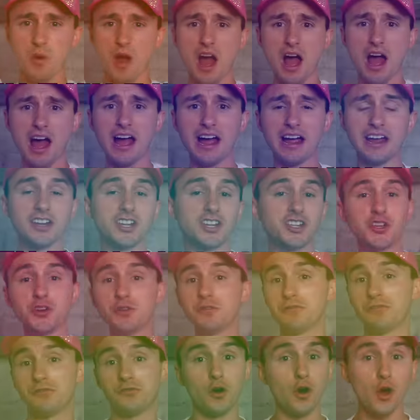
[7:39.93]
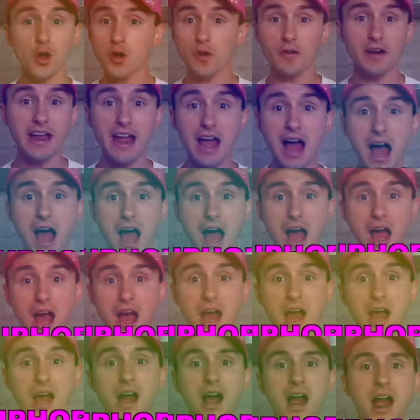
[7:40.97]
wine,
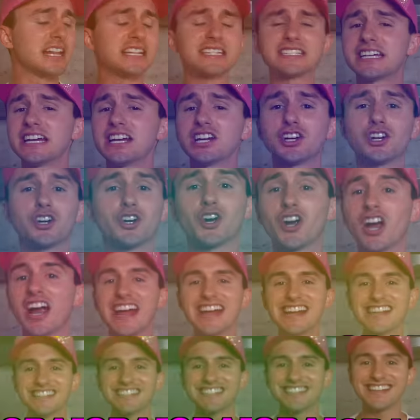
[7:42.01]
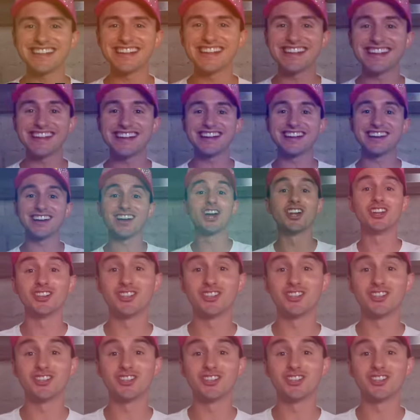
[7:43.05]
euphoria. Let's get crazy.